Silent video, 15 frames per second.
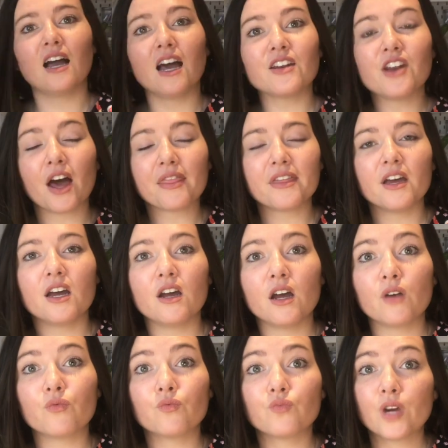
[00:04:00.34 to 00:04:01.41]
Another
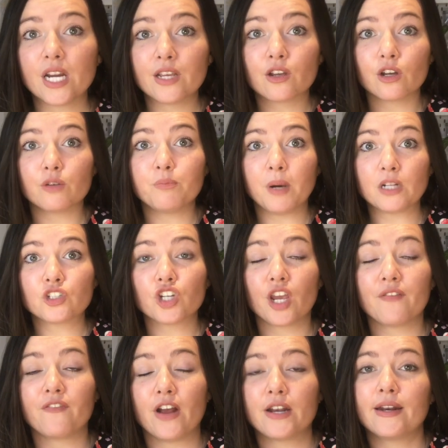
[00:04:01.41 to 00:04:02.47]
really good budget
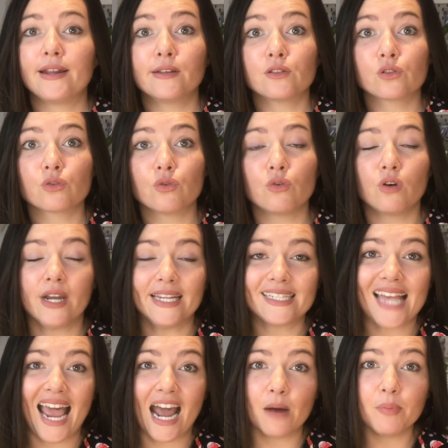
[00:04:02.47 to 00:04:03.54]
friendly store is
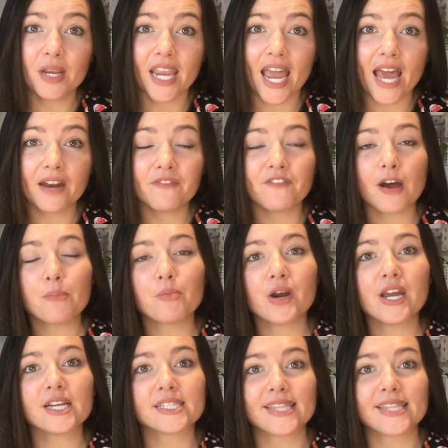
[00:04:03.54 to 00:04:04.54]
Abercan Fabrics.